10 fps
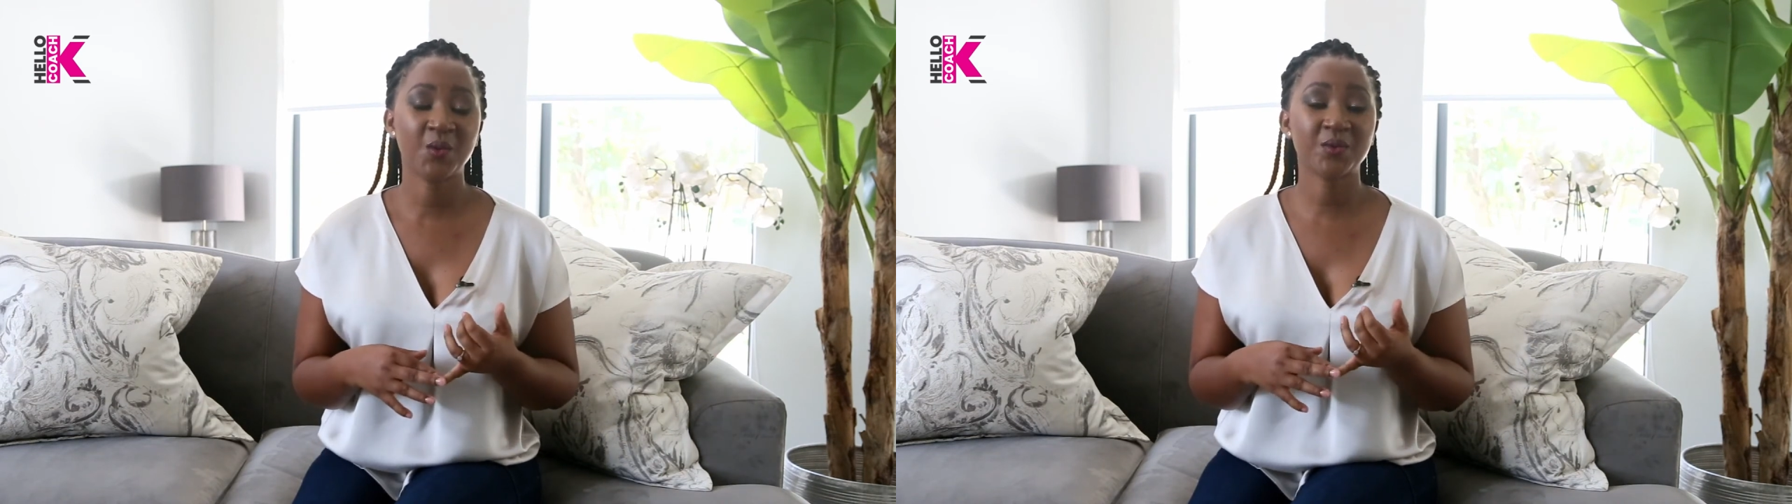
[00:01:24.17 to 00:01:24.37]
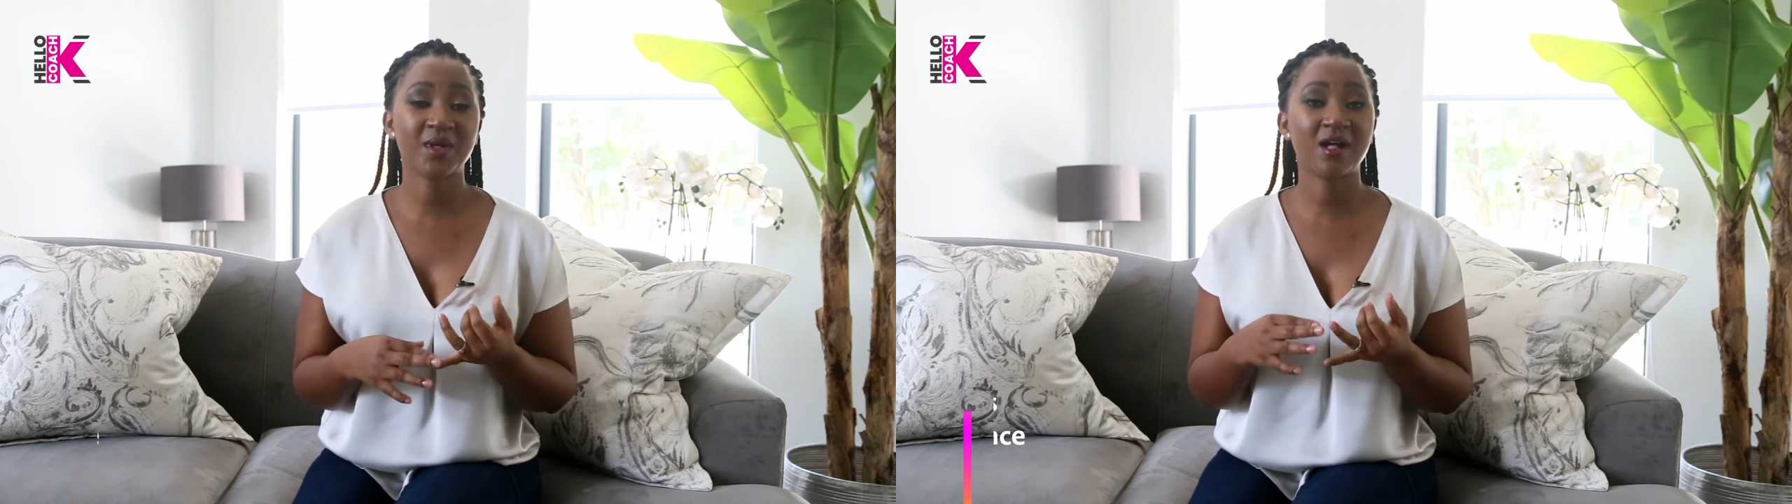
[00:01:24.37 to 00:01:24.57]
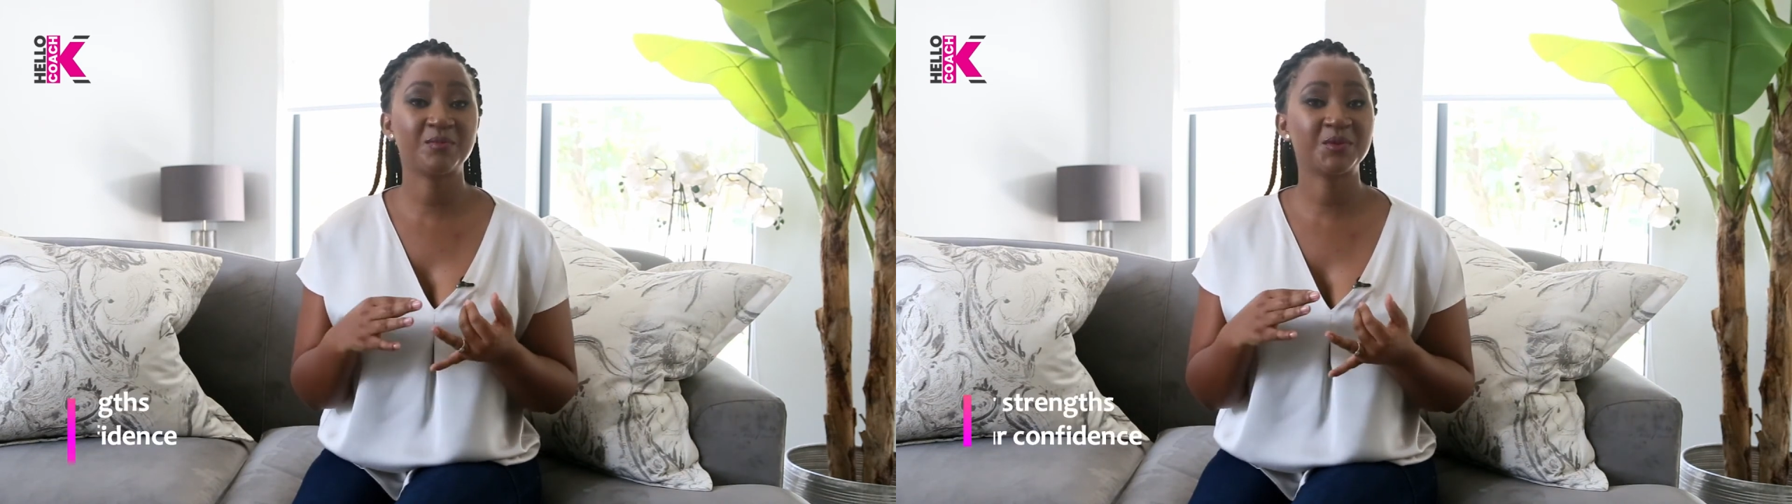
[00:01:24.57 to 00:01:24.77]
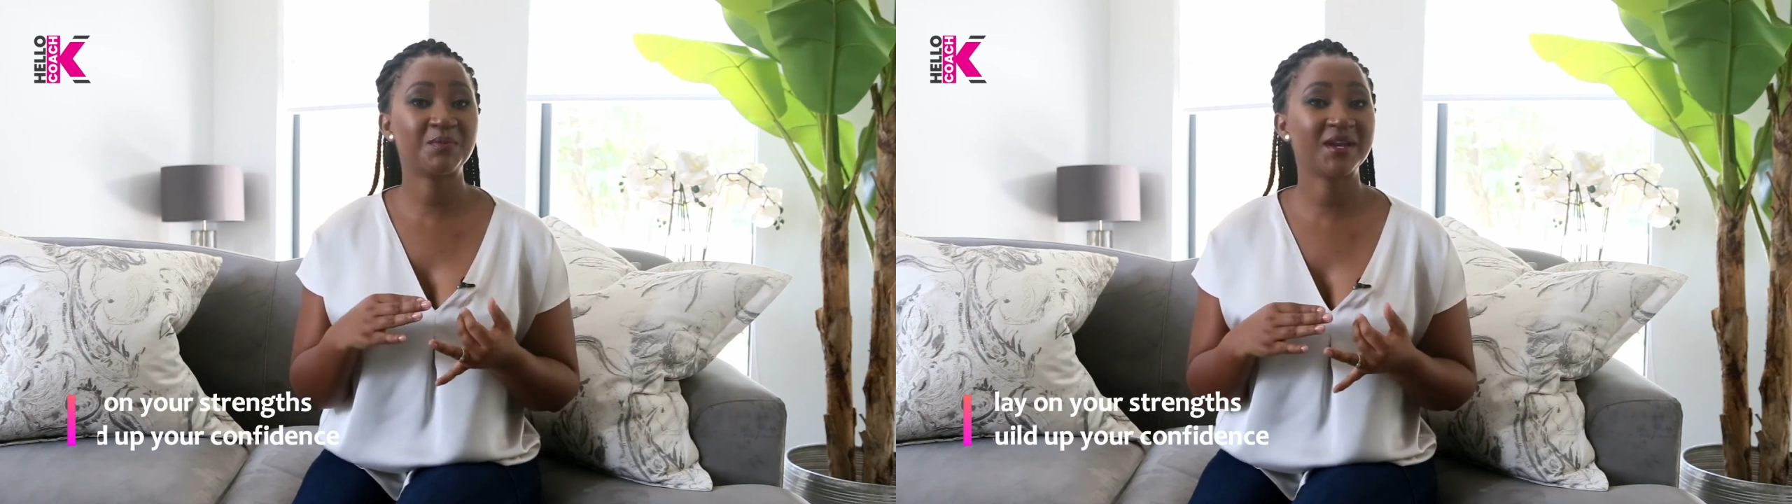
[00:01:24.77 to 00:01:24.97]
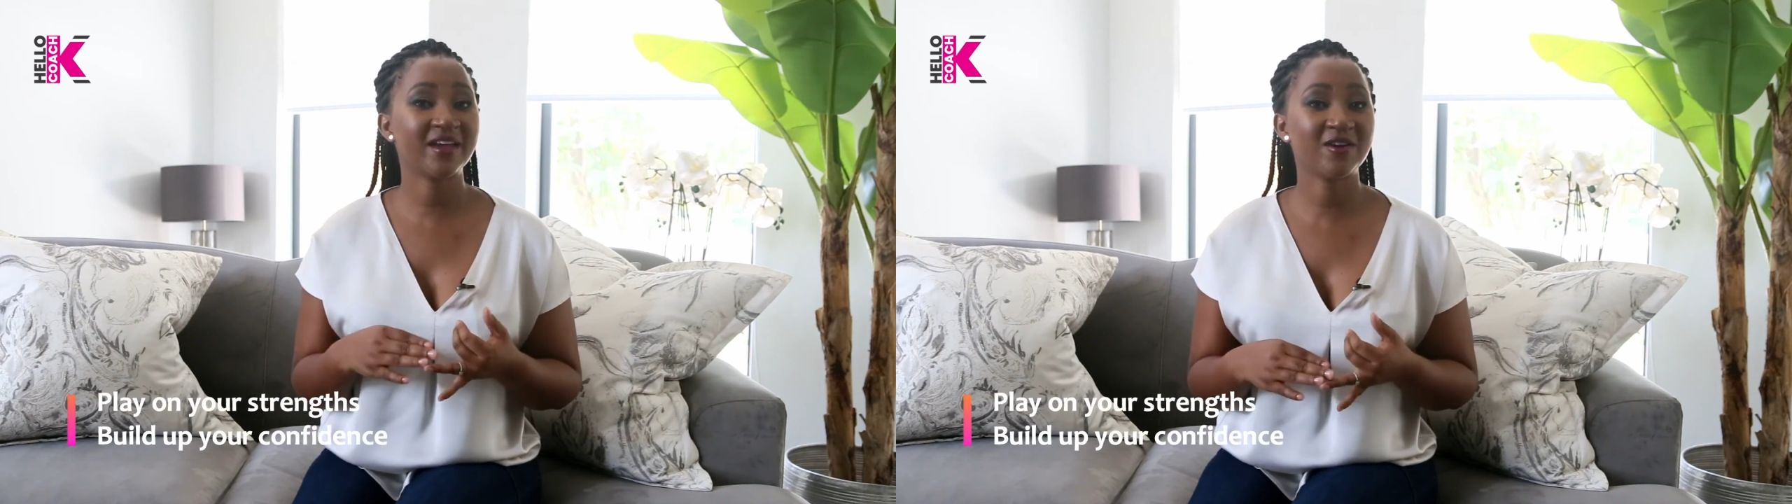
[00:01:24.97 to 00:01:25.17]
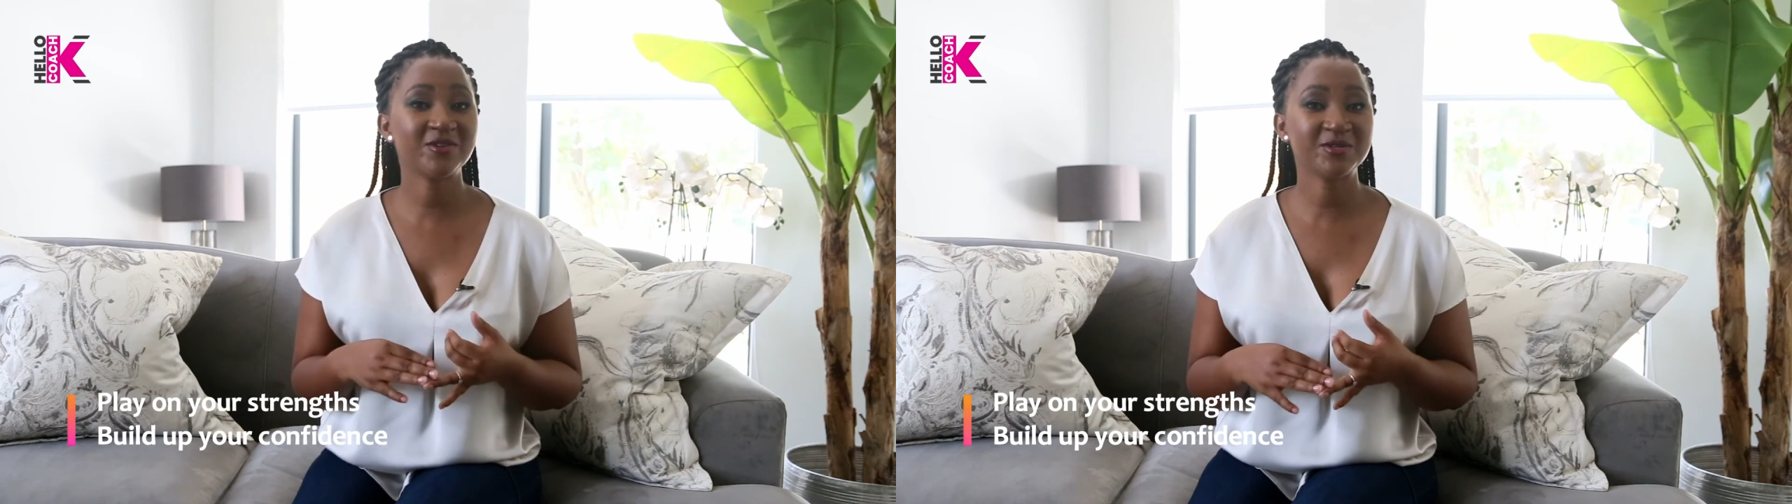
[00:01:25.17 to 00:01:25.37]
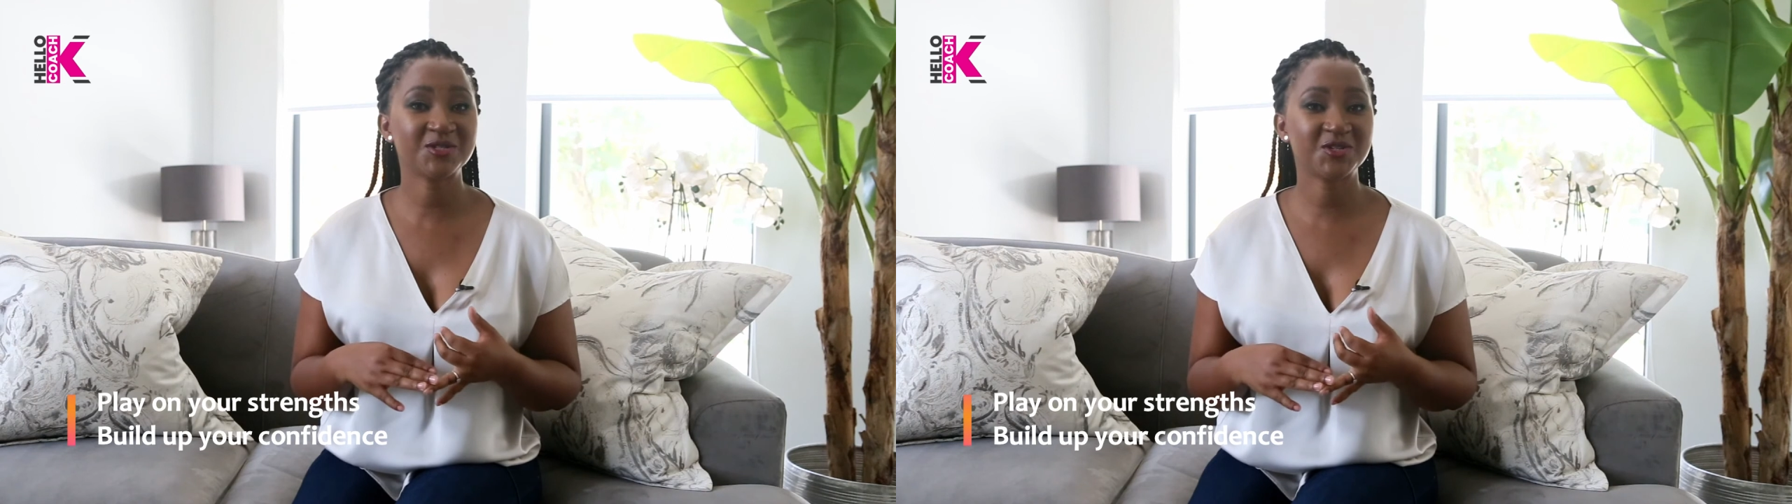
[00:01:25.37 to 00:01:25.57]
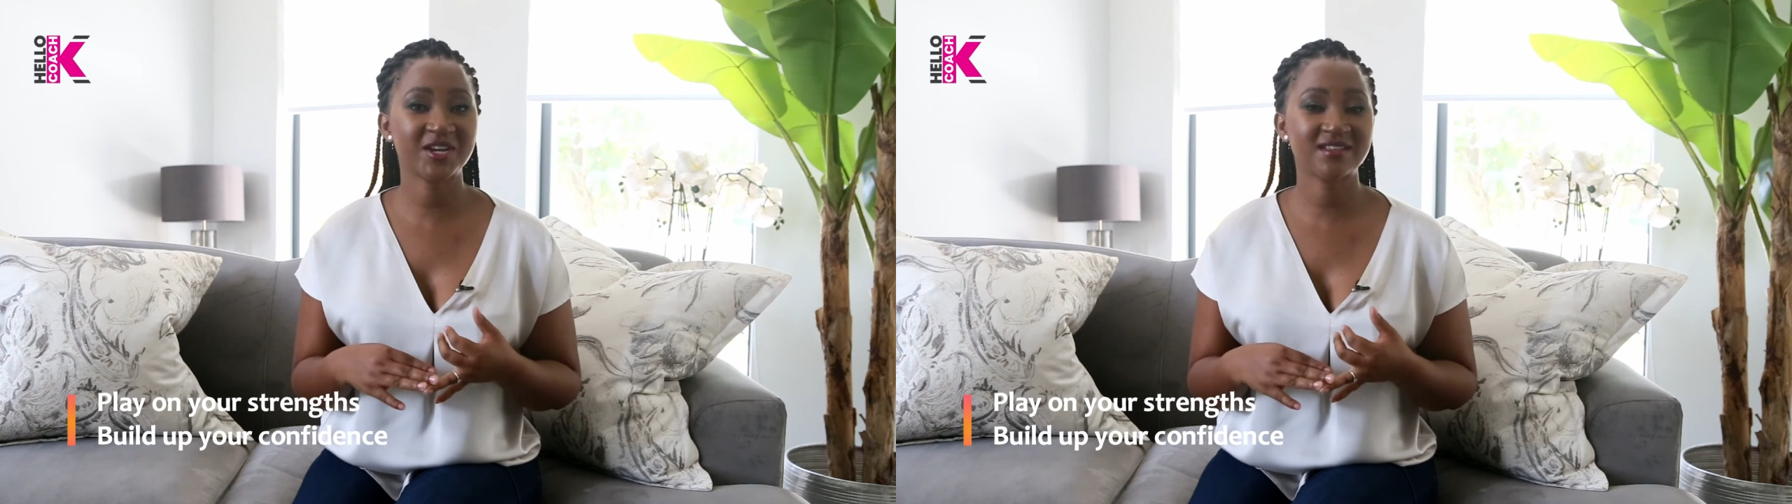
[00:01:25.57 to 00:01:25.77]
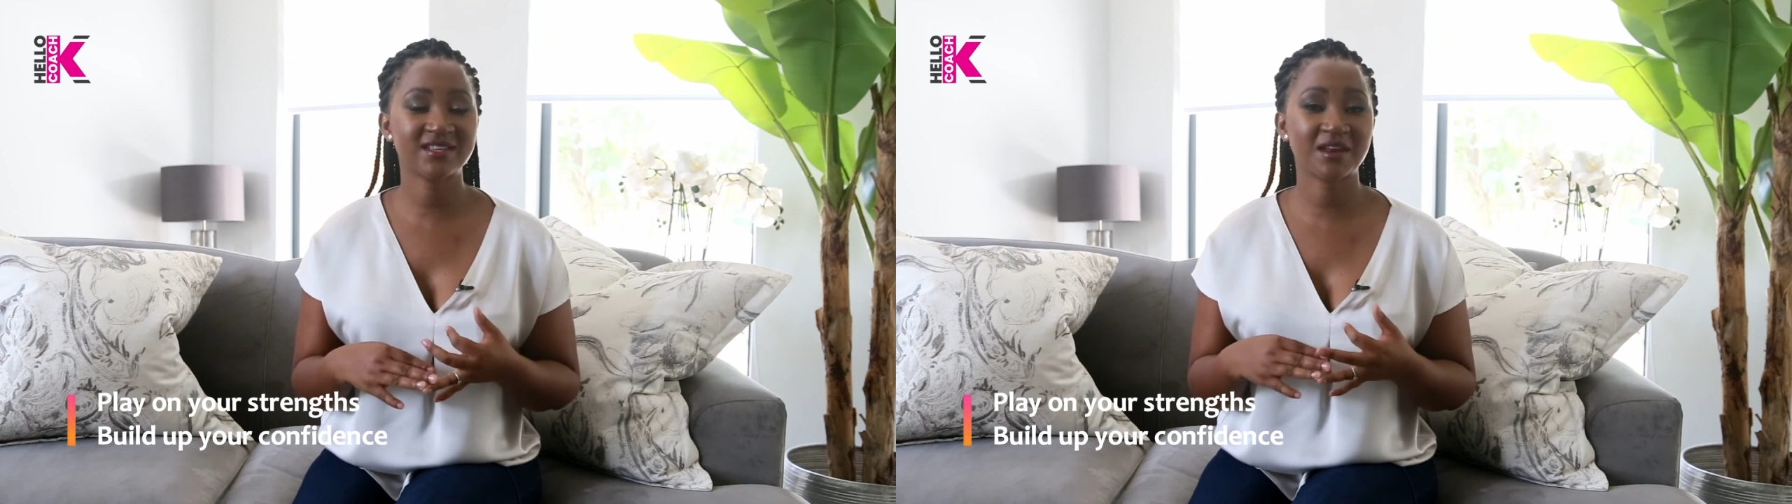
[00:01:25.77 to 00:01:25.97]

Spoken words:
We will help you play on your strengths